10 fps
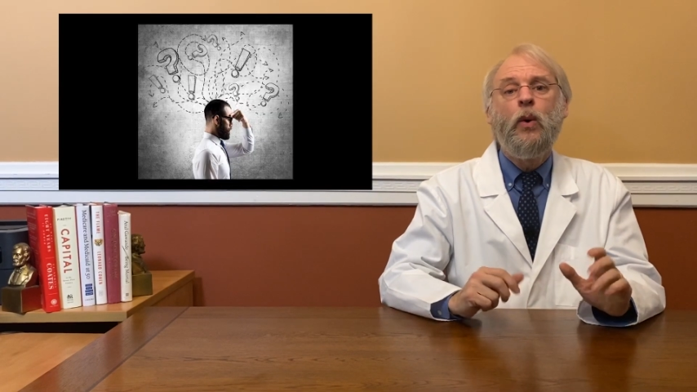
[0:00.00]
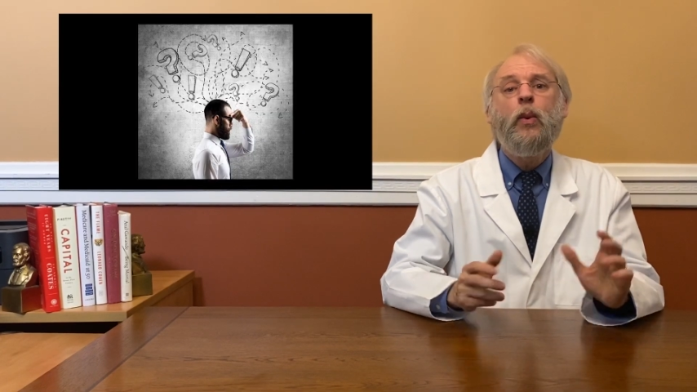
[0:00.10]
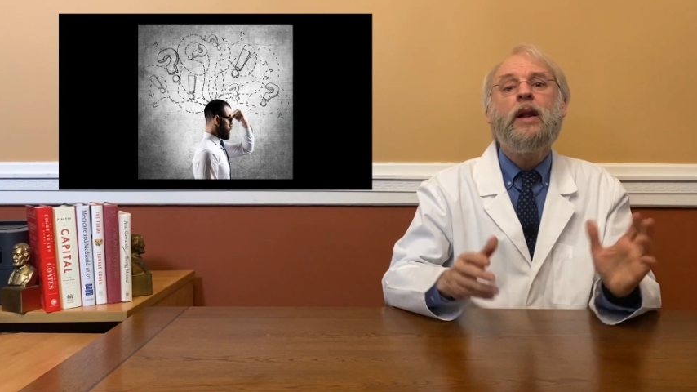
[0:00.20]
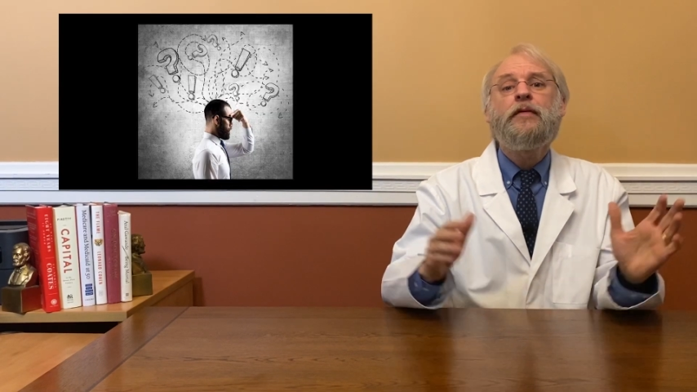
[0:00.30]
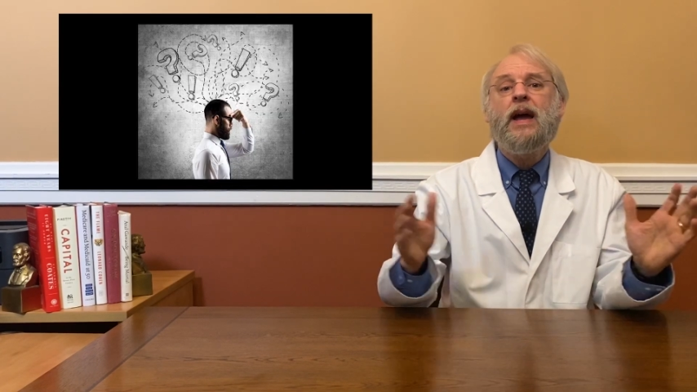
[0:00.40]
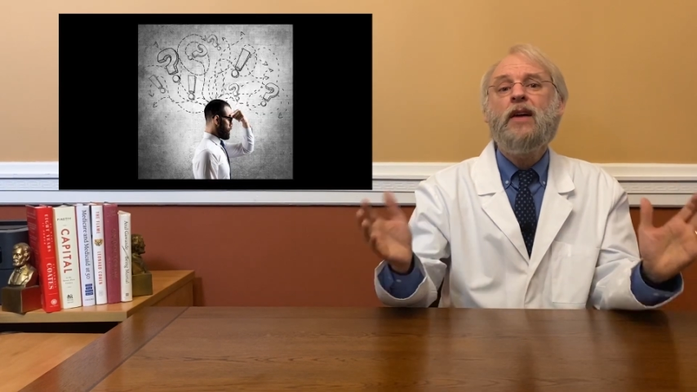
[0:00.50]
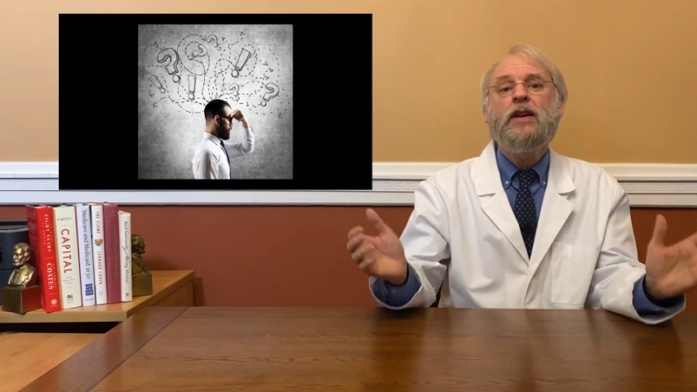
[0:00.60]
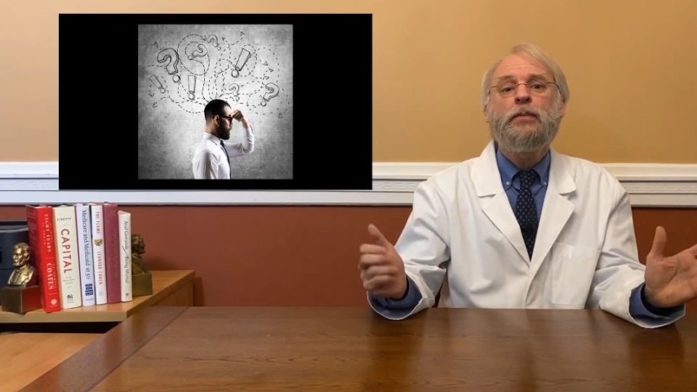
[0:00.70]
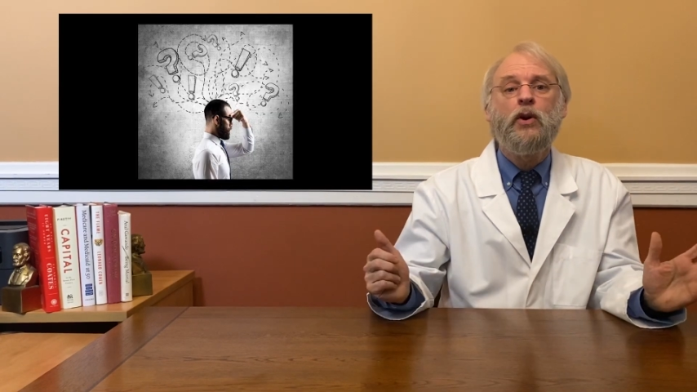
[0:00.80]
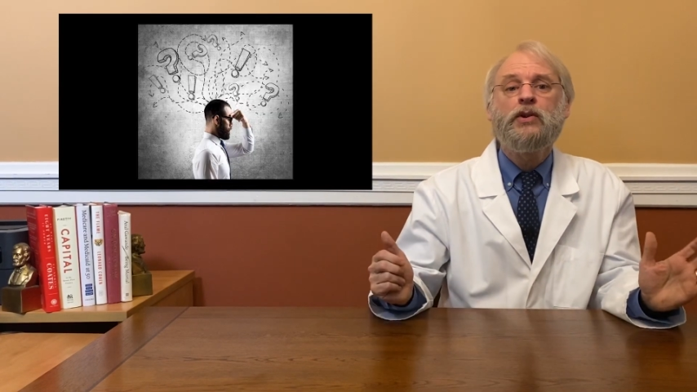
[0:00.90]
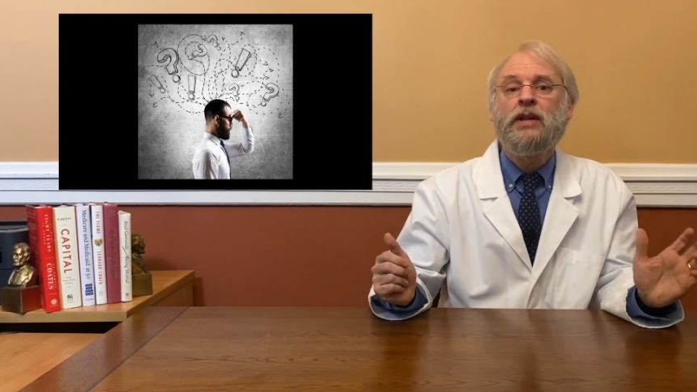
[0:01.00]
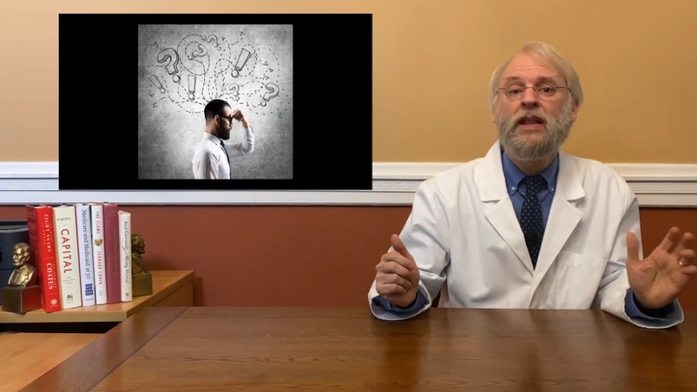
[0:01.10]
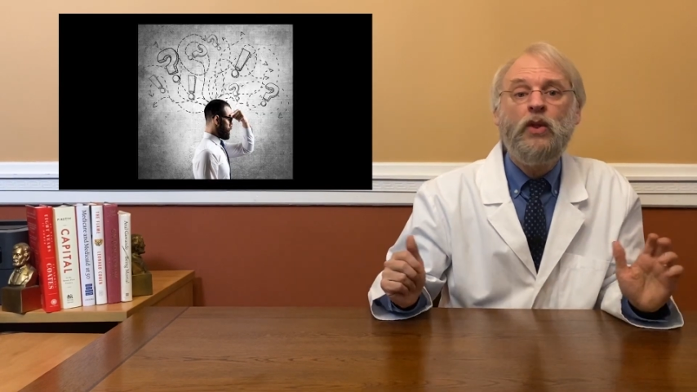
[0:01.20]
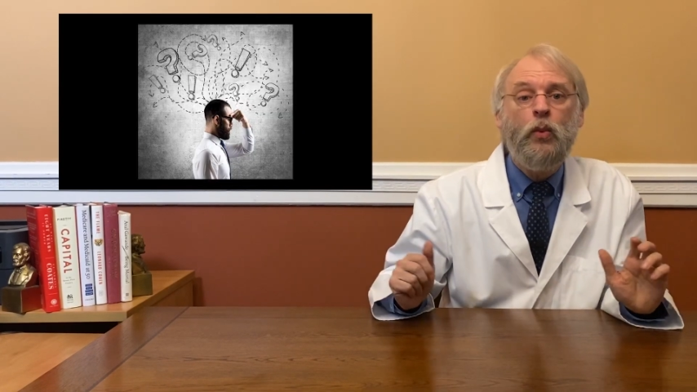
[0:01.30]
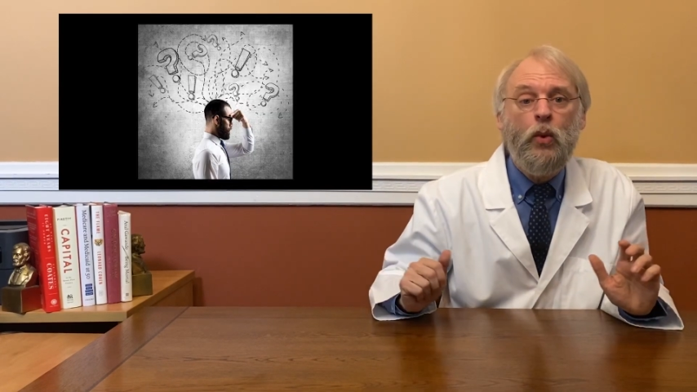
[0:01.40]
What if every person
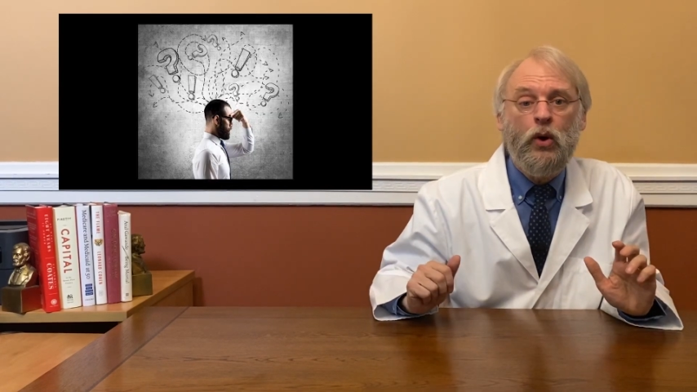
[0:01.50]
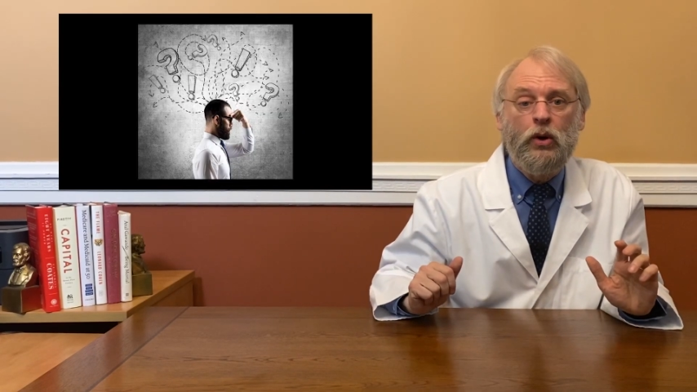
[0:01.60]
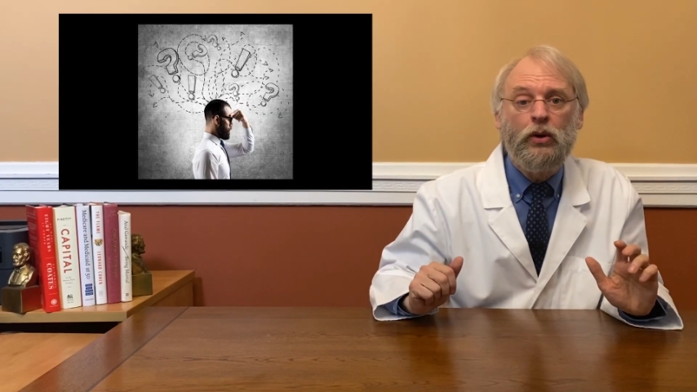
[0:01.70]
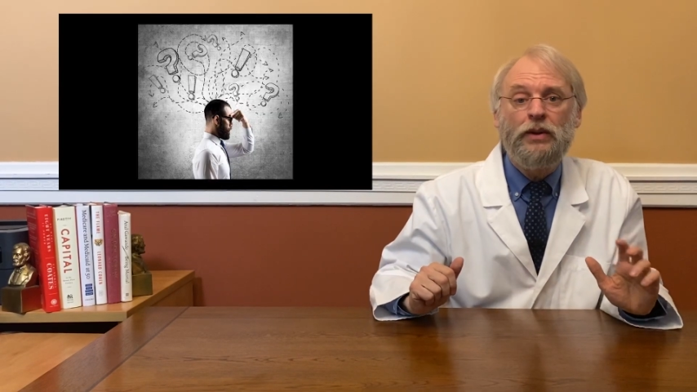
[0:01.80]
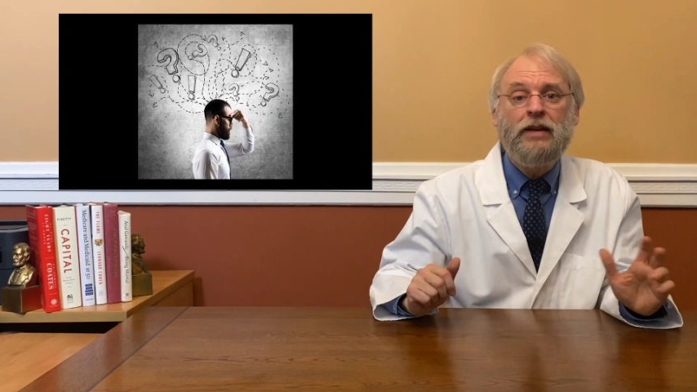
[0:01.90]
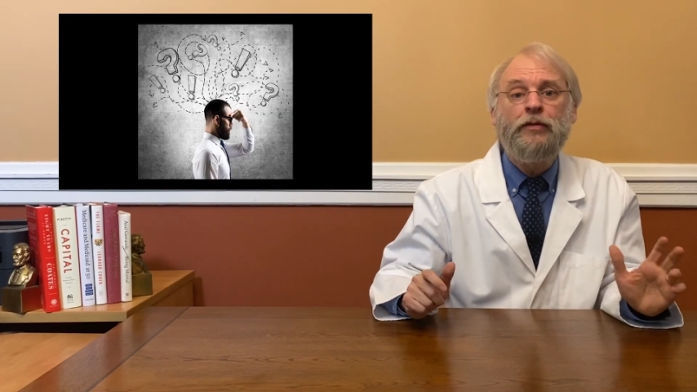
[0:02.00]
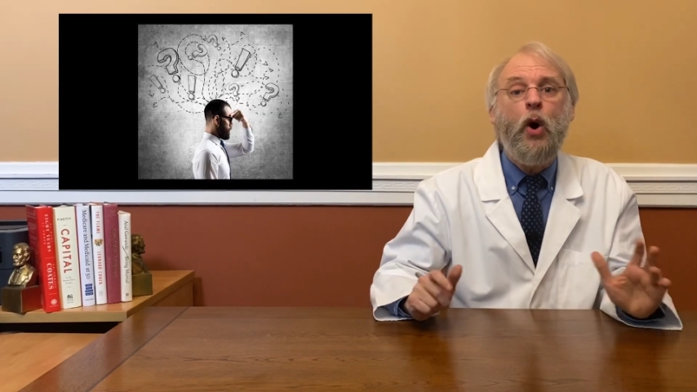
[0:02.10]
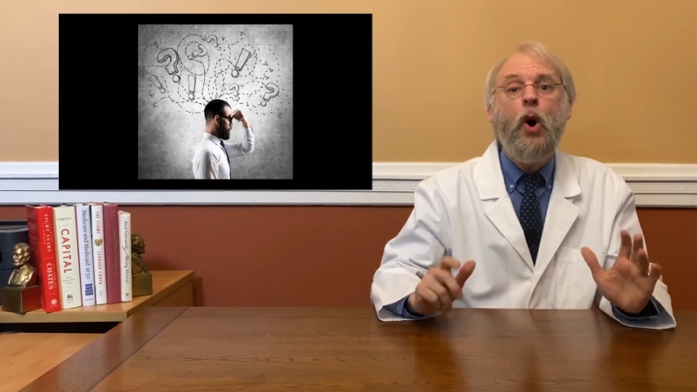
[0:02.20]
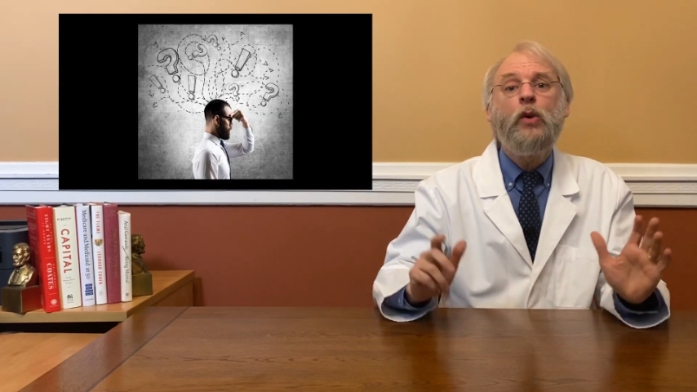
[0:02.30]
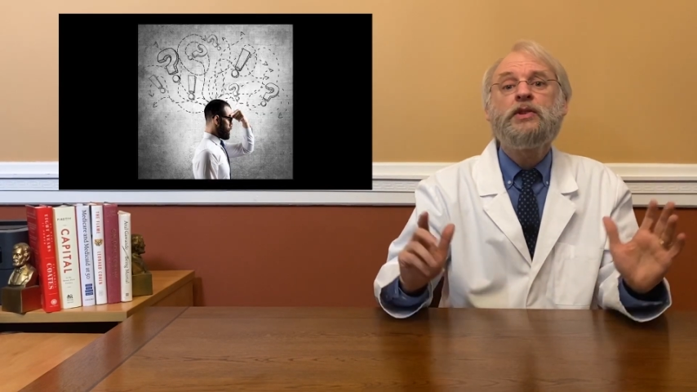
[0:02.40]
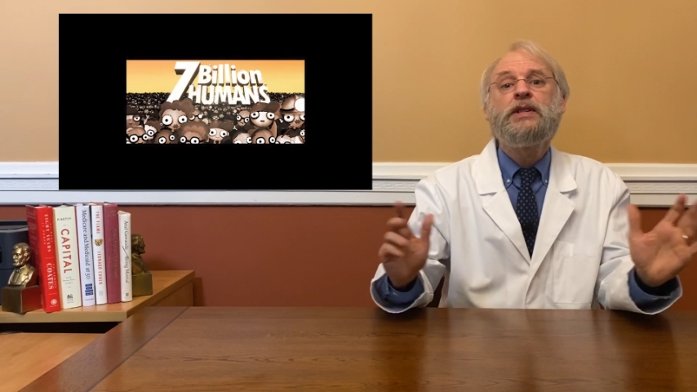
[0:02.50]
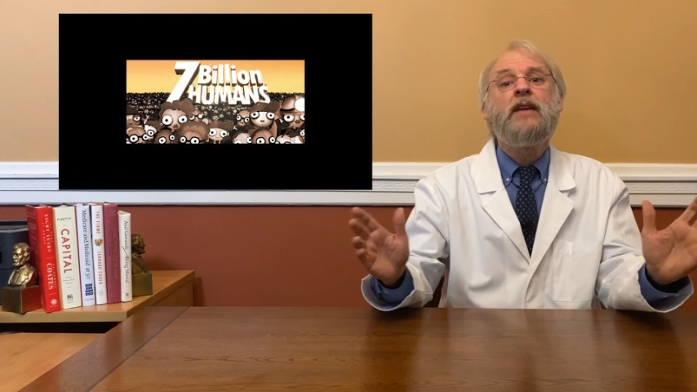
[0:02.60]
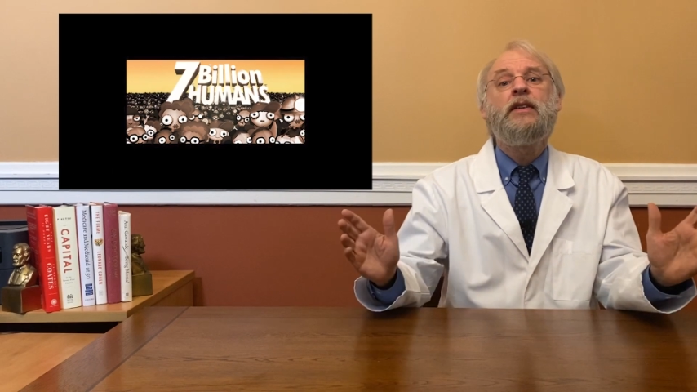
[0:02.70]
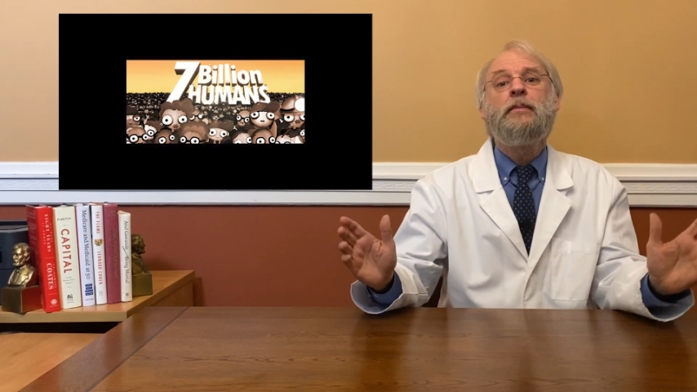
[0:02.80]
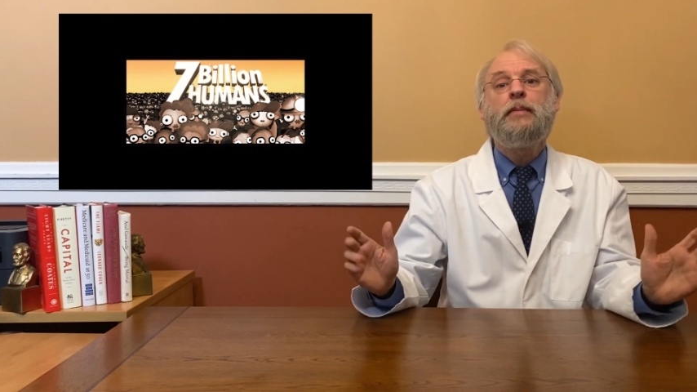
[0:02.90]
in the world, if all
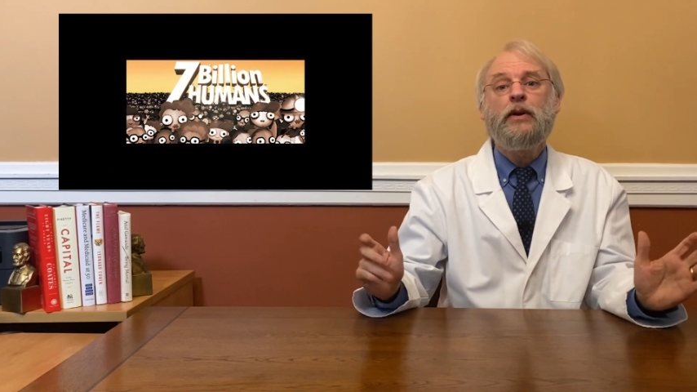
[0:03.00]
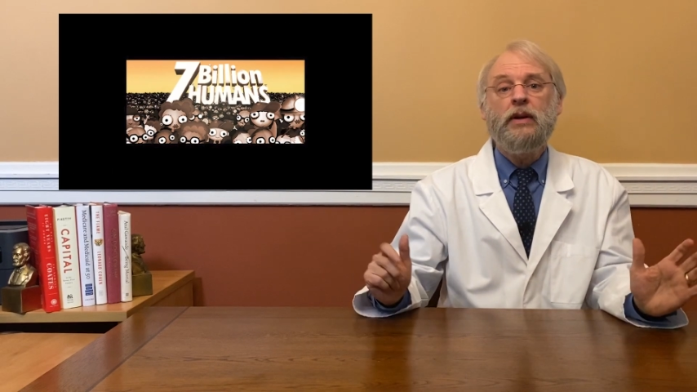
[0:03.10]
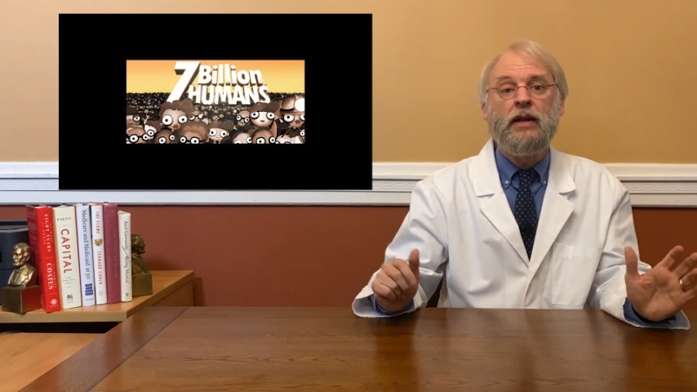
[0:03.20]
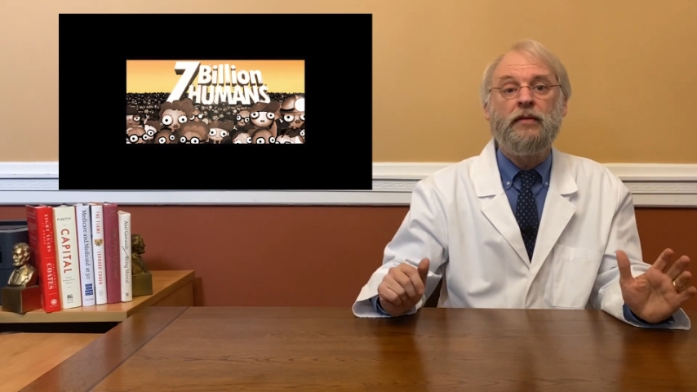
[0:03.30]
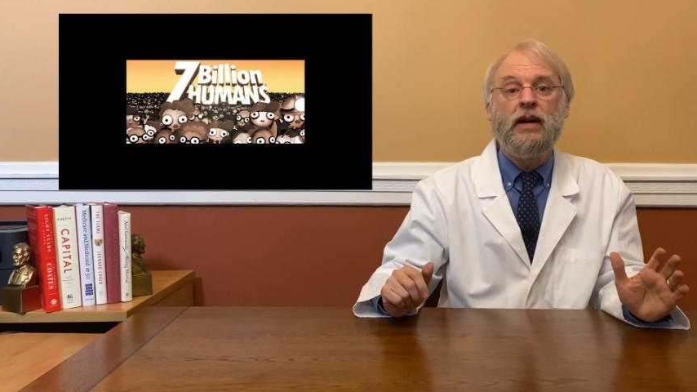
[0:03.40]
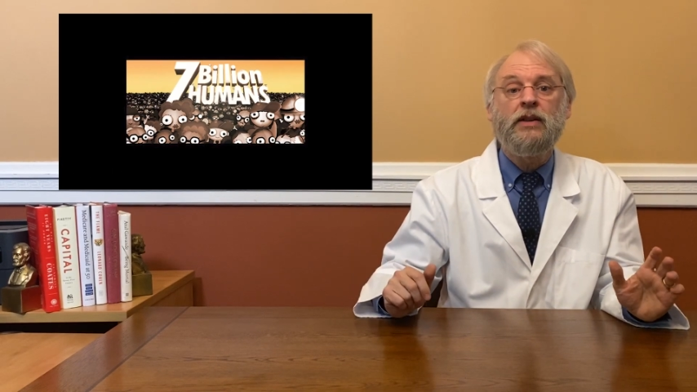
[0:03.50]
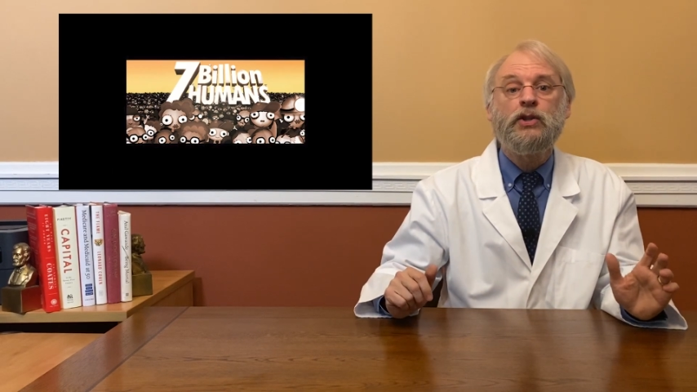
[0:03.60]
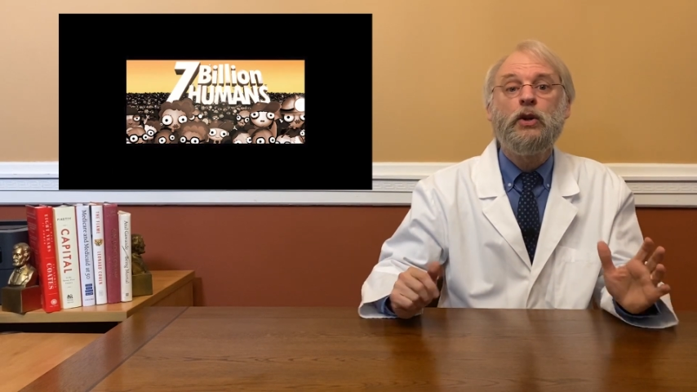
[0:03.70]
7 billion of us,